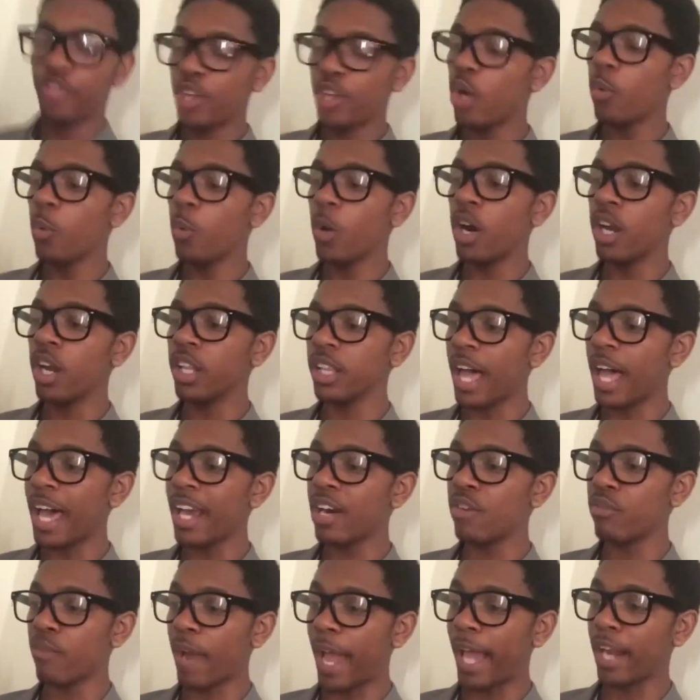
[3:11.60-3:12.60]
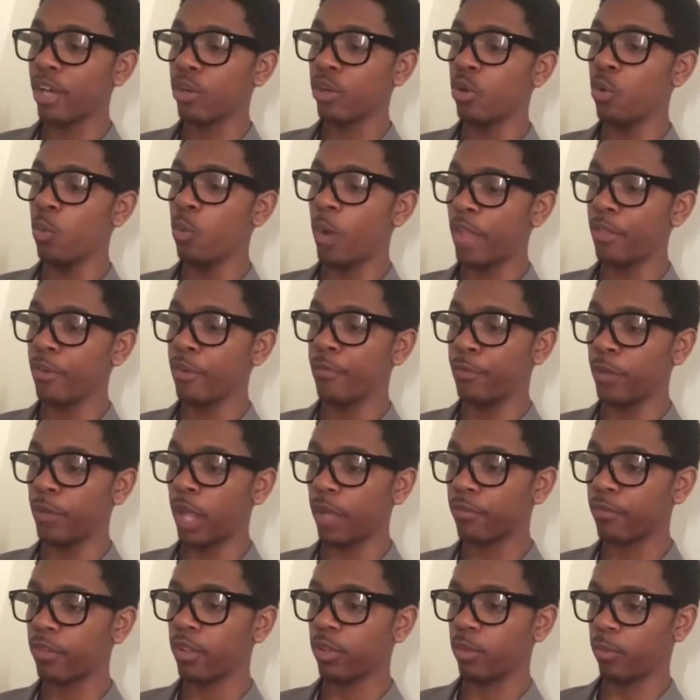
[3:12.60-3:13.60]
there were a lot of radical weather
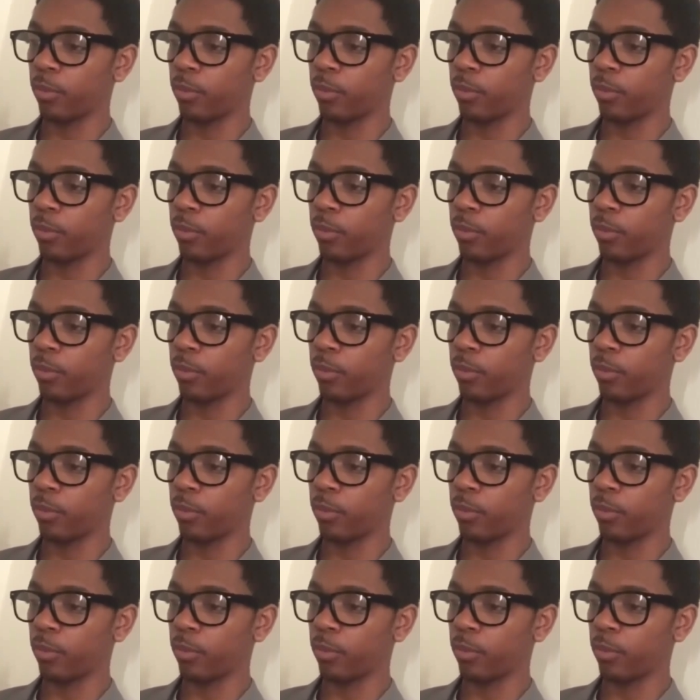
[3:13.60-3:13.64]
flu